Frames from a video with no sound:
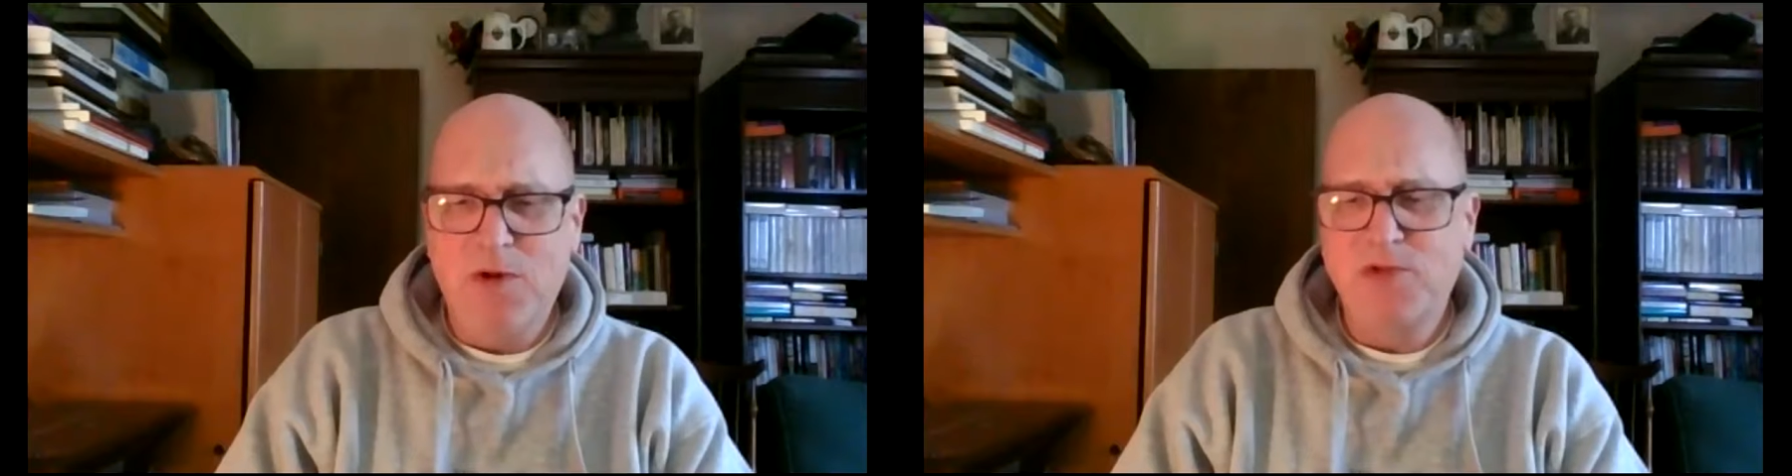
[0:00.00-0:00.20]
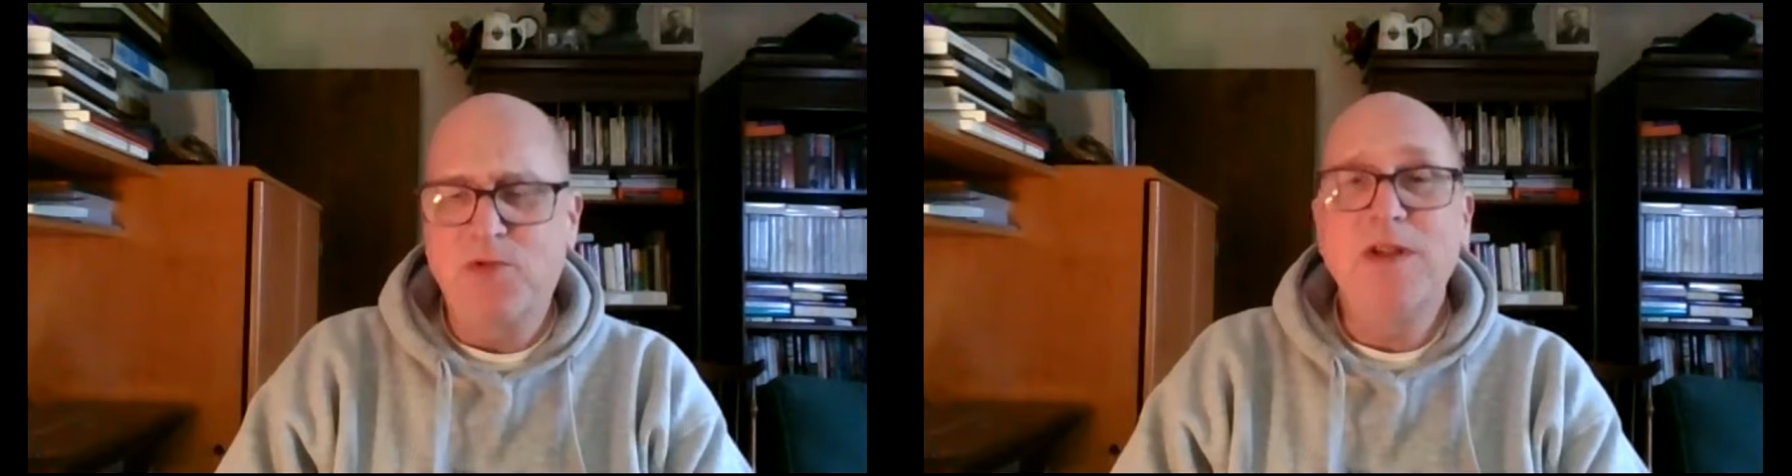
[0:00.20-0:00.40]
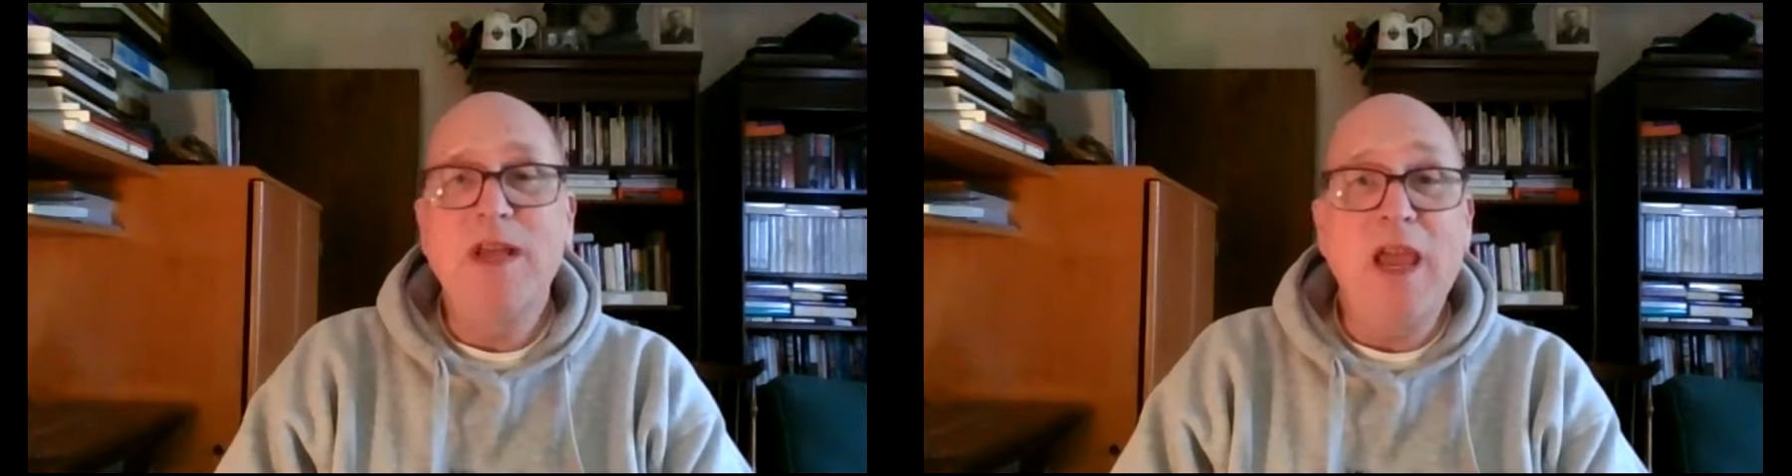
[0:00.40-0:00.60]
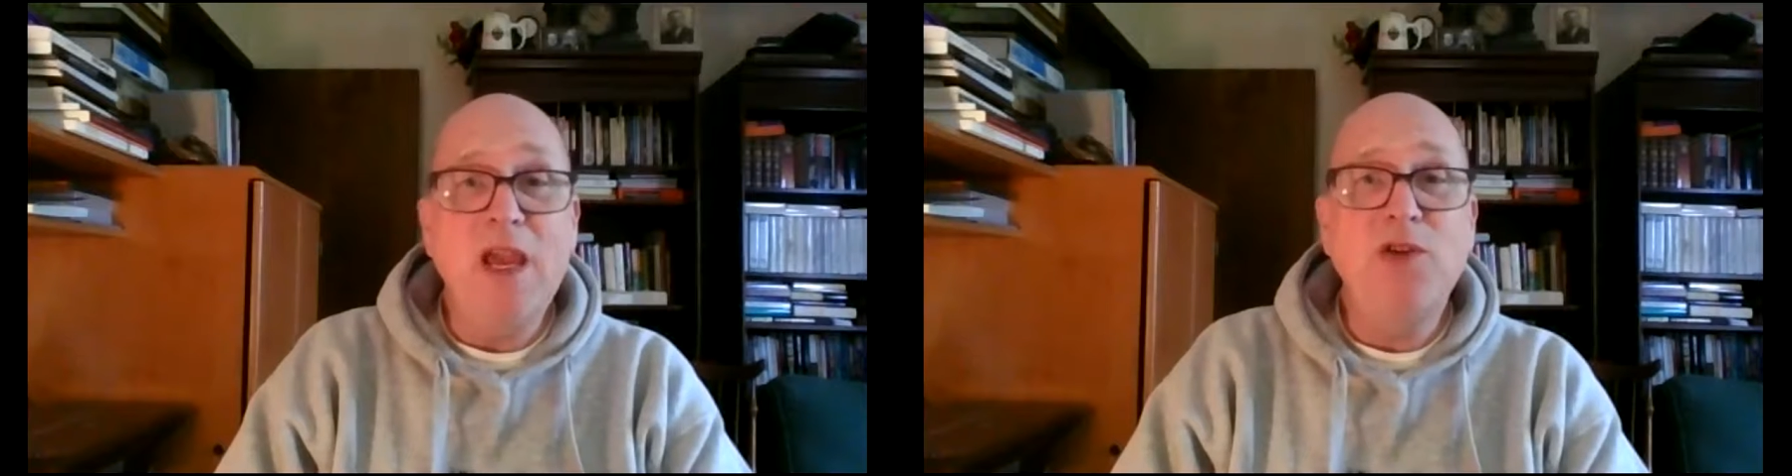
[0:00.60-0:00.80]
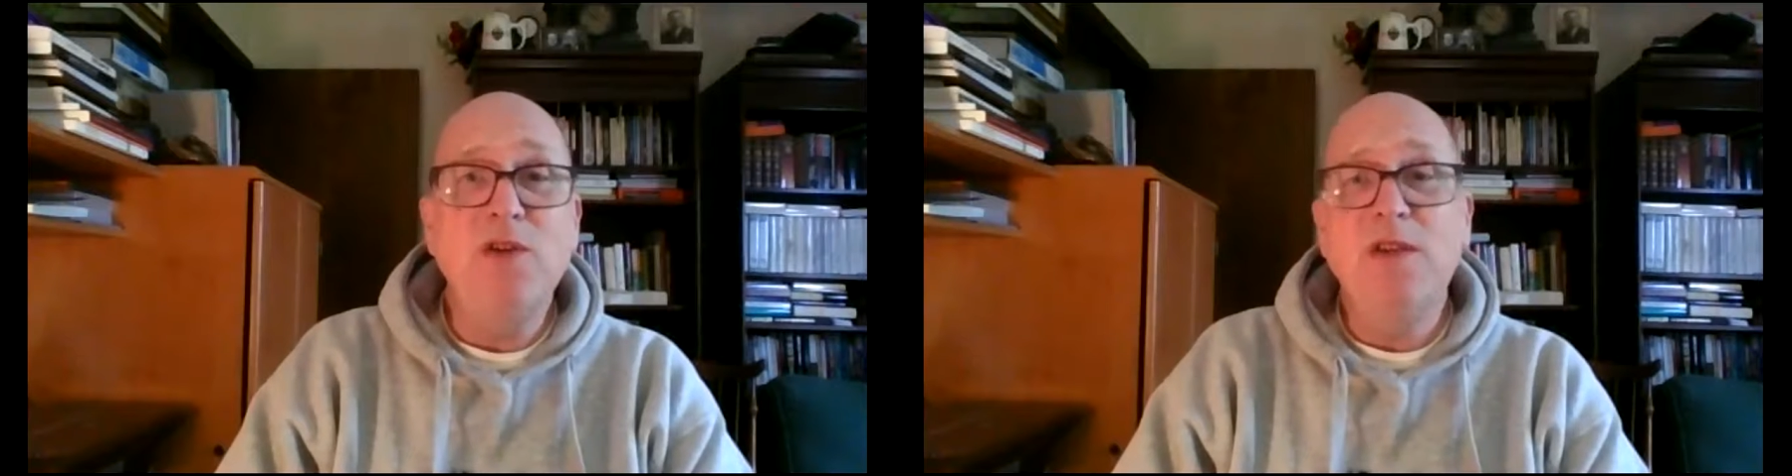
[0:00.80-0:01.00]
It was written to
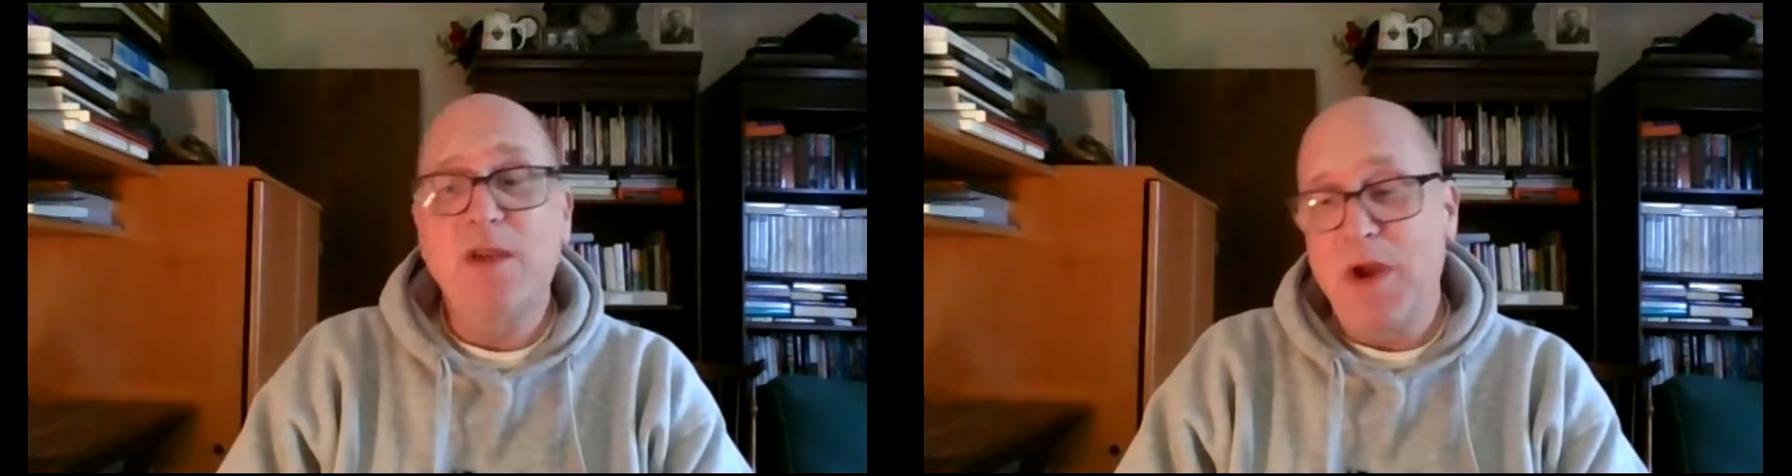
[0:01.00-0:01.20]
Asians,